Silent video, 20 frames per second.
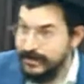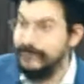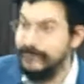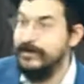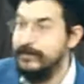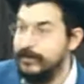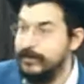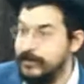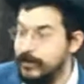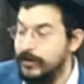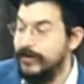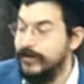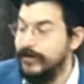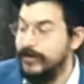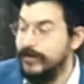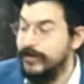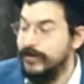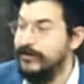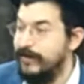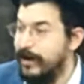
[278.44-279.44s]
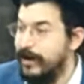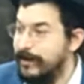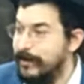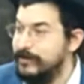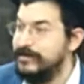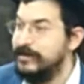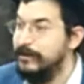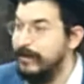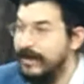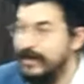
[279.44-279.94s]
like the famous story of the rabbi
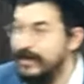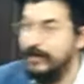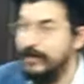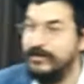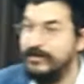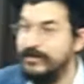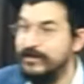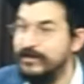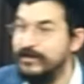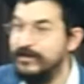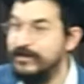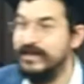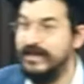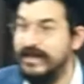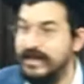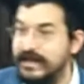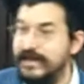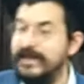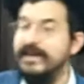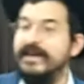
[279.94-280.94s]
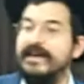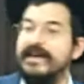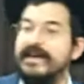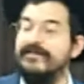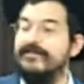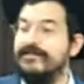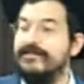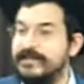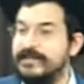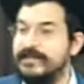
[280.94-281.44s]
was debating with the king,
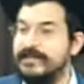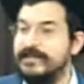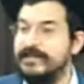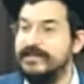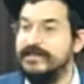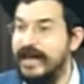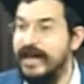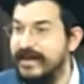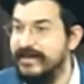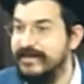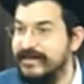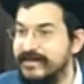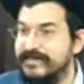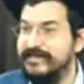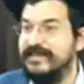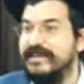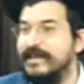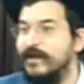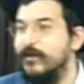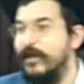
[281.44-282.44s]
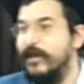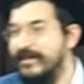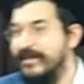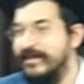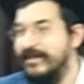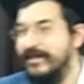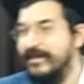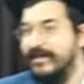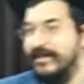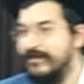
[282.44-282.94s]
if there's a God. The king
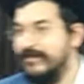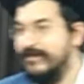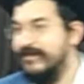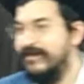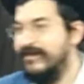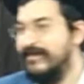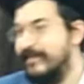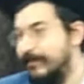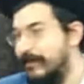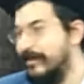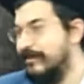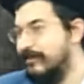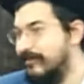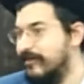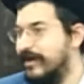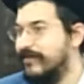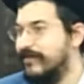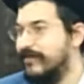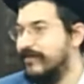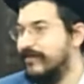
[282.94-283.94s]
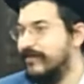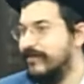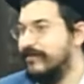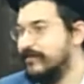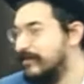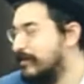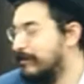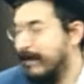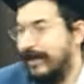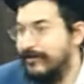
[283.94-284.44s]
went whatever to
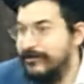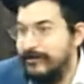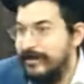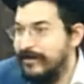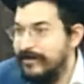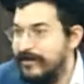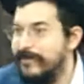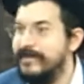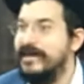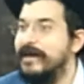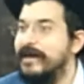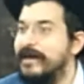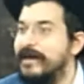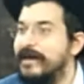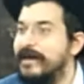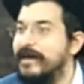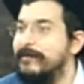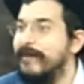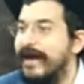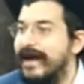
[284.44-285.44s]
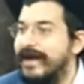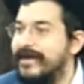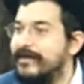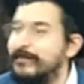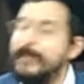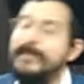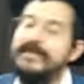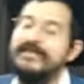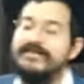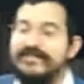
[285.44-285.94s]
the bathroom, I don't know, came back,
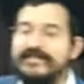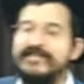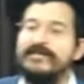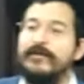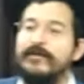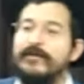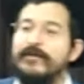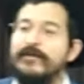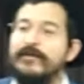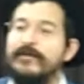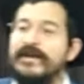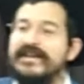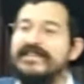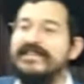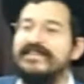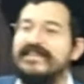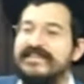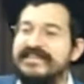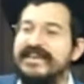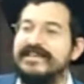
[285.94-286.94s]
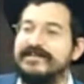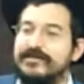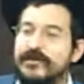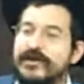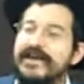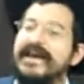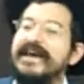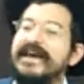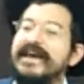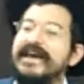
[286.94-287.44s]
maybe the way that they say the
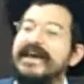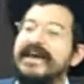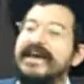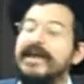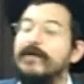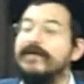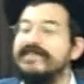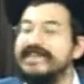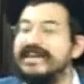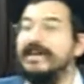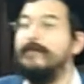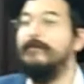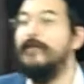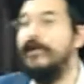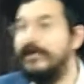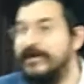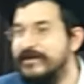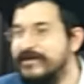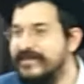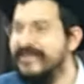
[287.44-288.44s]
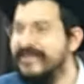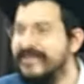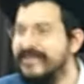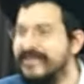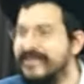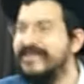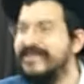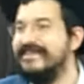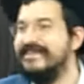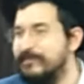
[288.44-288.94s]
story, he went to get a book
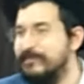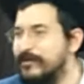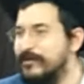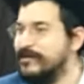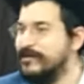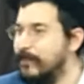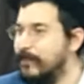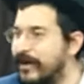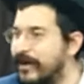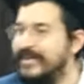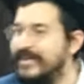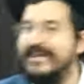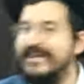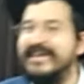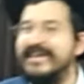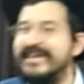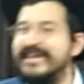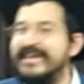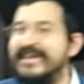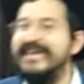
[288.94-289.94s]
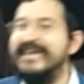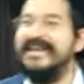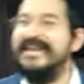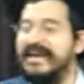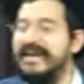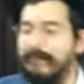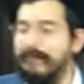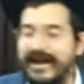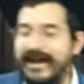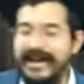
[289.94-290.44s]
to prove his point. He
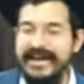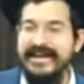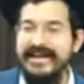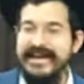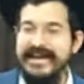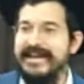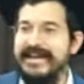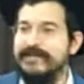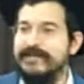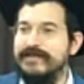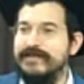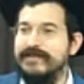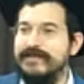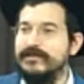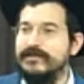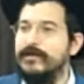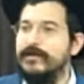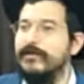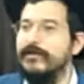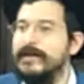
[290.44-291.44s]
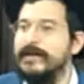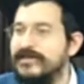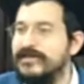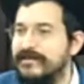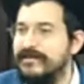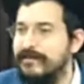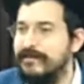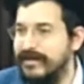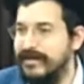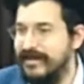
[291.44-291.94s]
came back and there's a beautiful picture
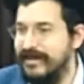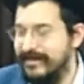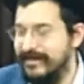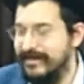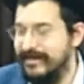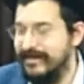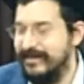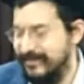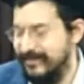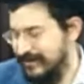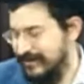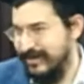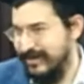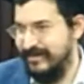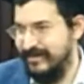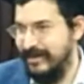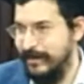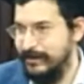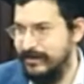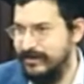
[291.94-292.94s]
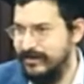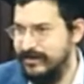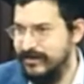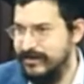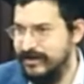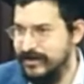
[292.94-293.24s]
on the table.